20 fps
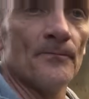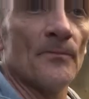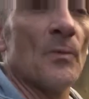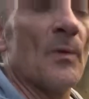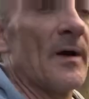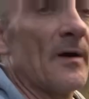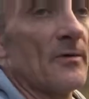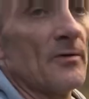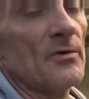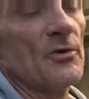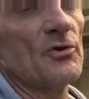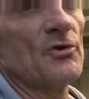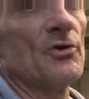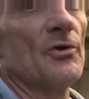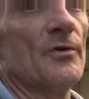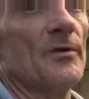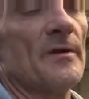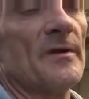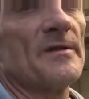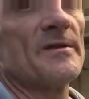well, you
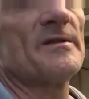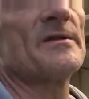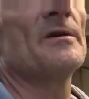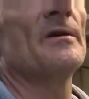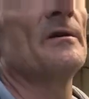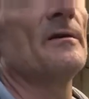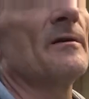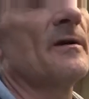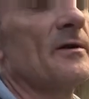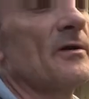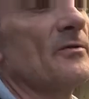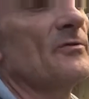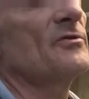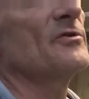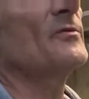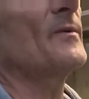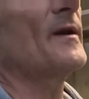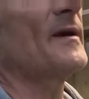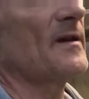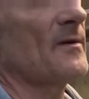shouldn't. You can
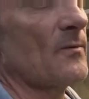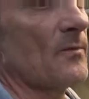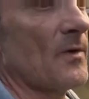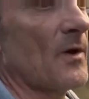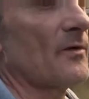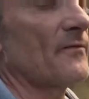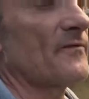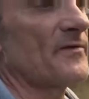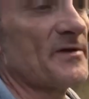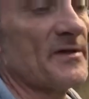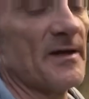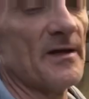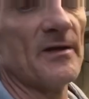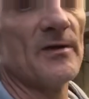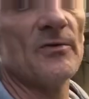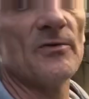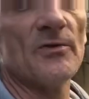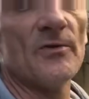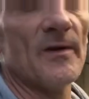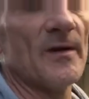do any overseeding.
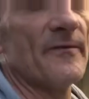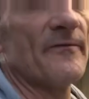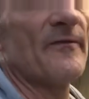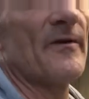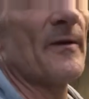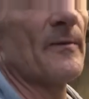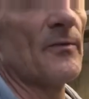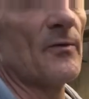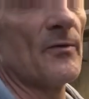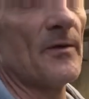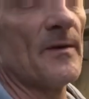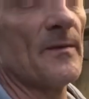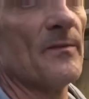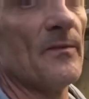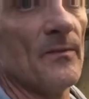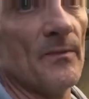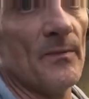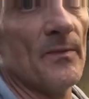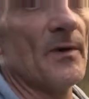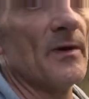You can do it in February,
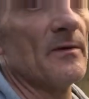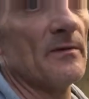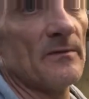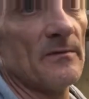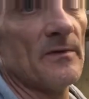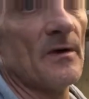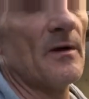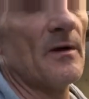but